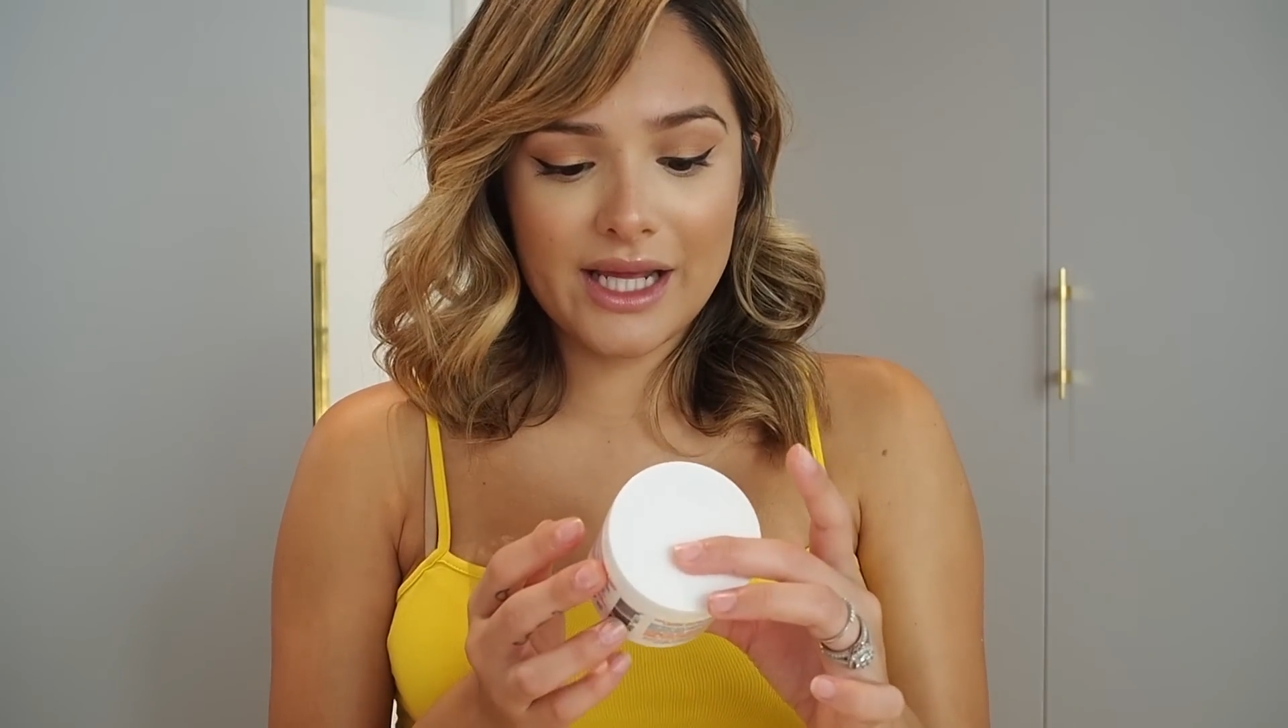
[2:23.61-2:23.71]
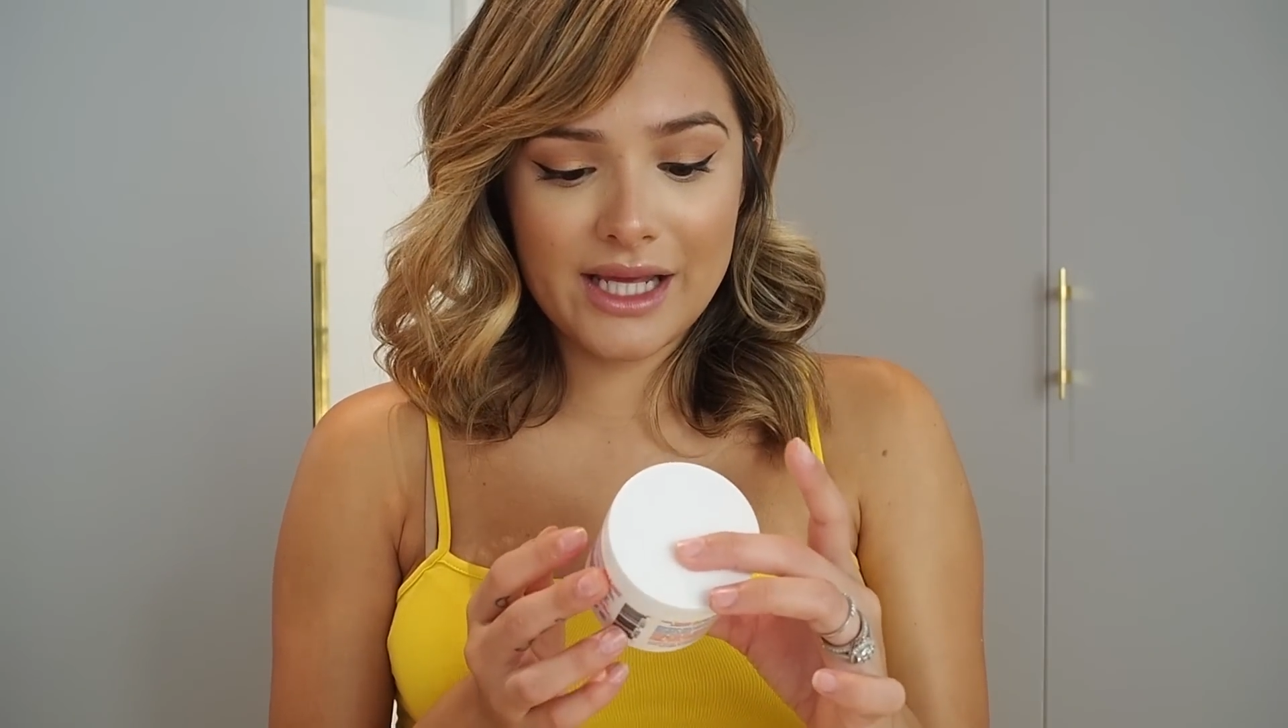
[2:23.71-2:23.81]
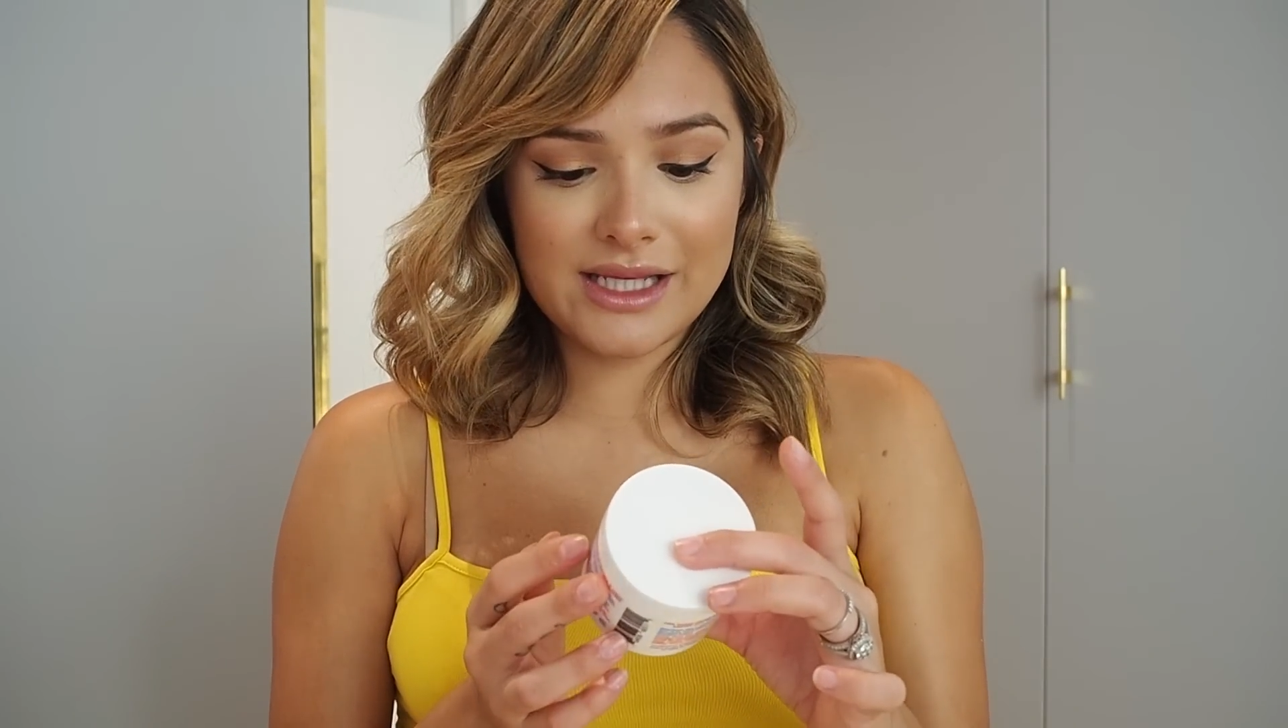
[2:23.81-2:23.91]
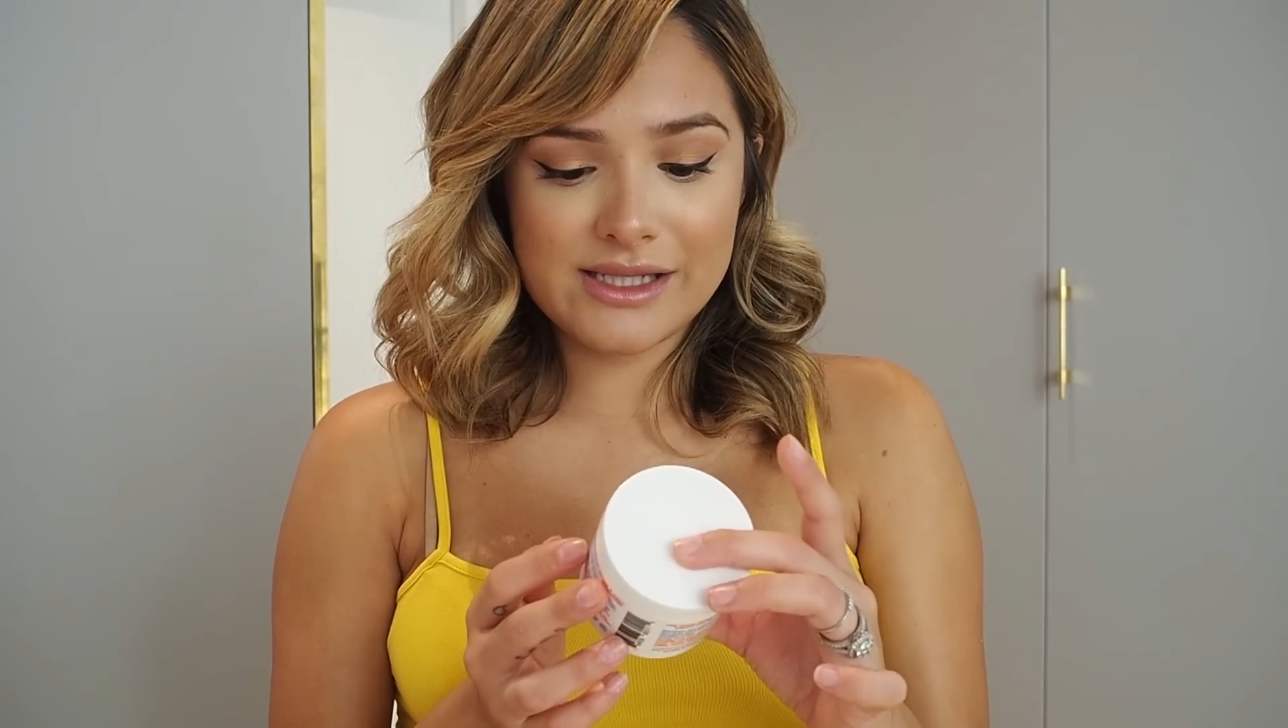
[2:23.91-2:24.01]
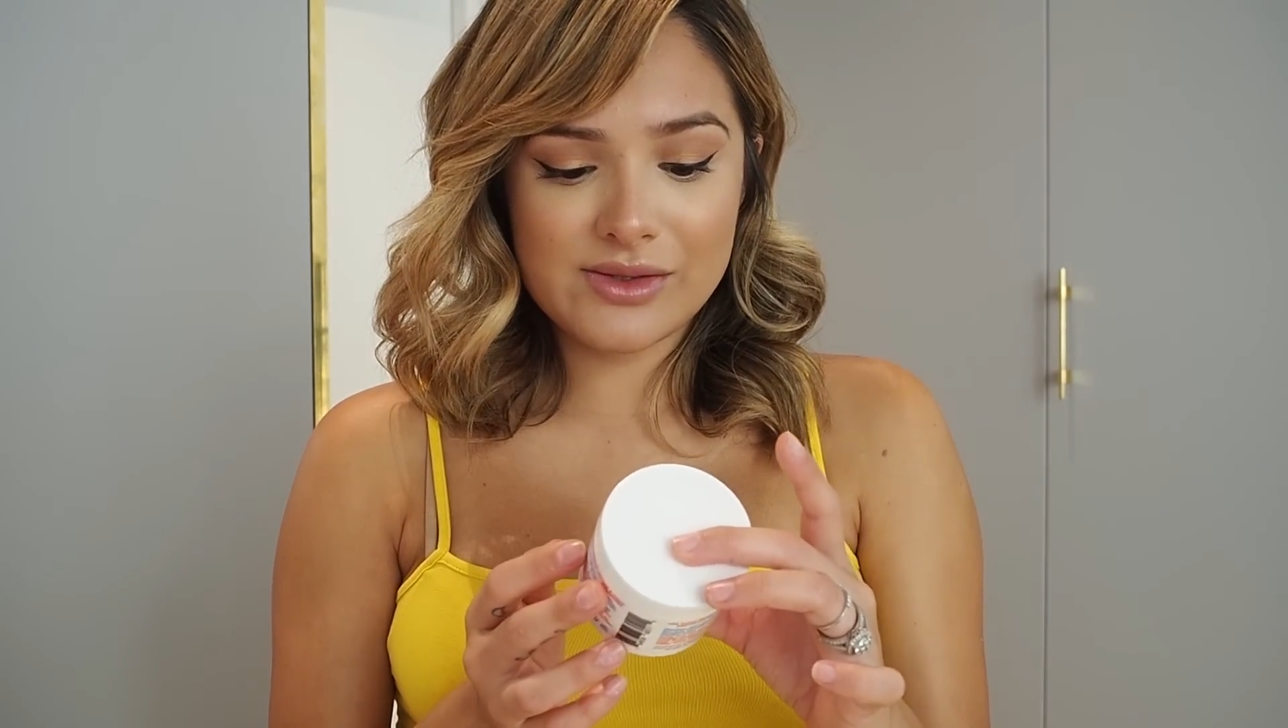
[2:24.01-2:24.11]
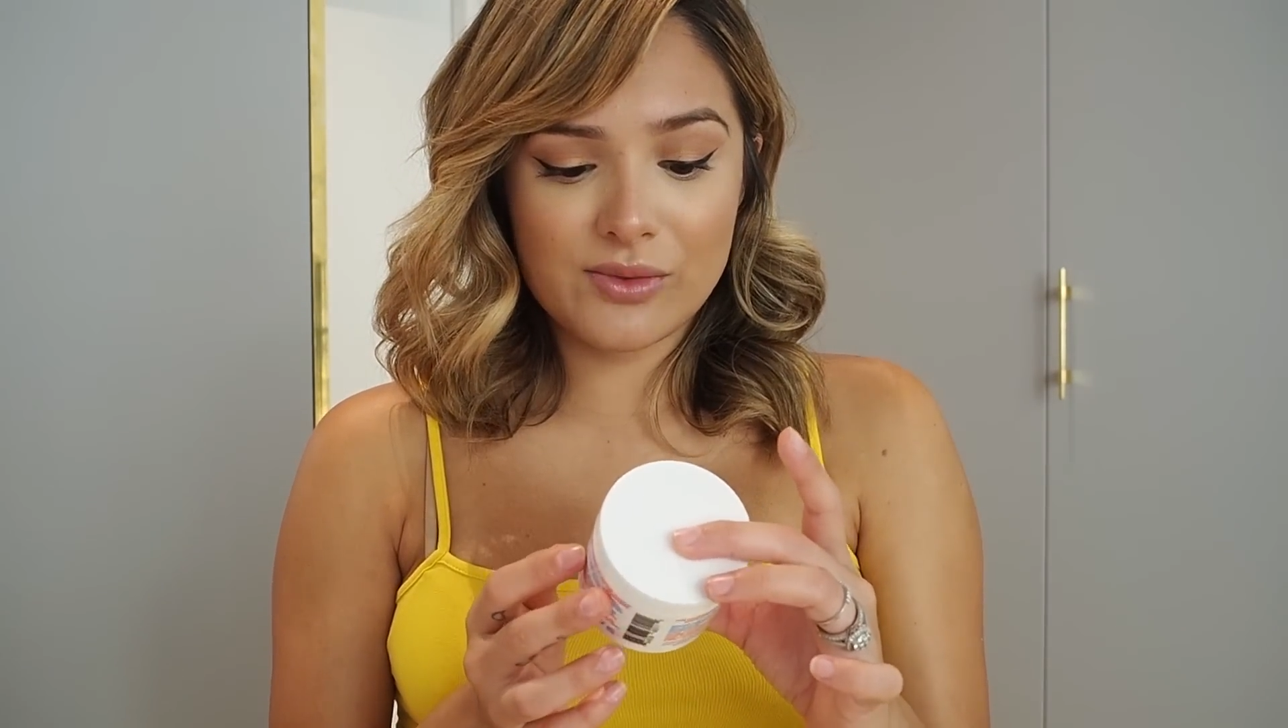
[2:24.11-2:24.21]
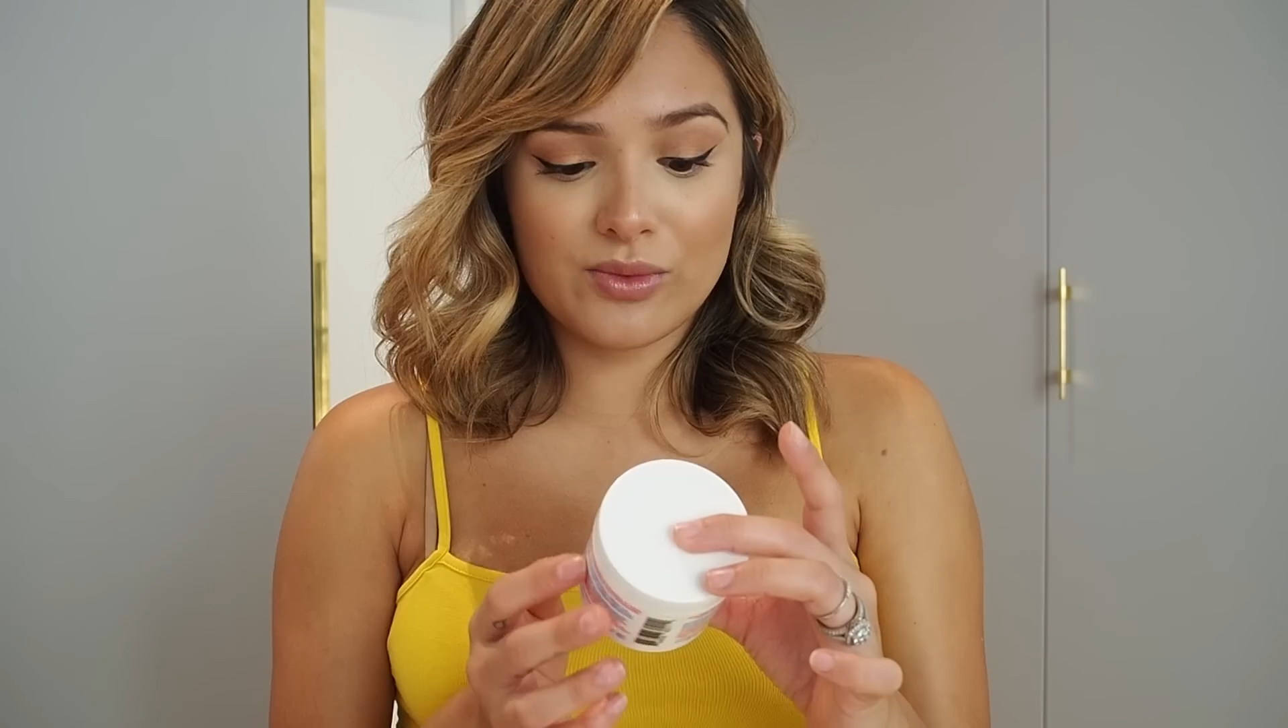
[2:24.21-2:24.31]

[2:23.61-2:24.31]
is